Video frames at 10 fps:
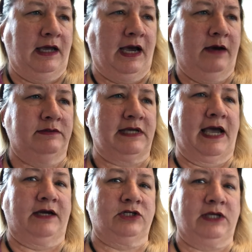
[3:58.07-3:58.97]
I was
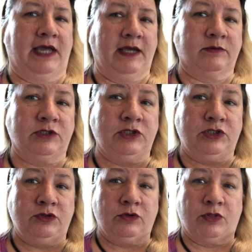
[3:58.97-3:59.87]
actually able to
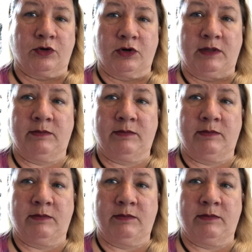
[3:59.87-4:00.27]
do thirty